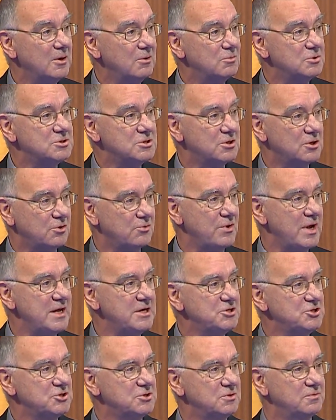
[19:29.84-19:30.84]
was the
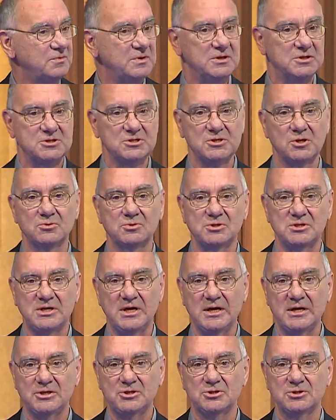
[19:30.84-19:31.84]
creation of the
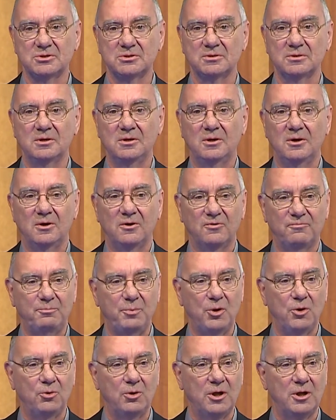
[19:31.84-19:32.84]
Association of
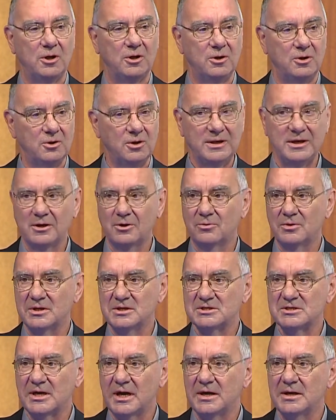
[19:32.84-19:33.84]
Polar Early
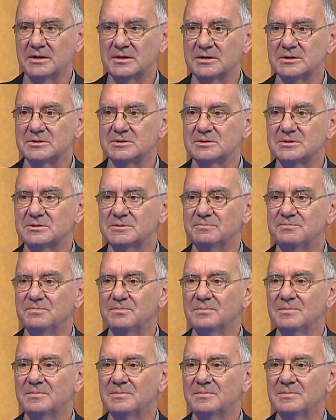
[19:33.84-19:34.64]
Career Scientists.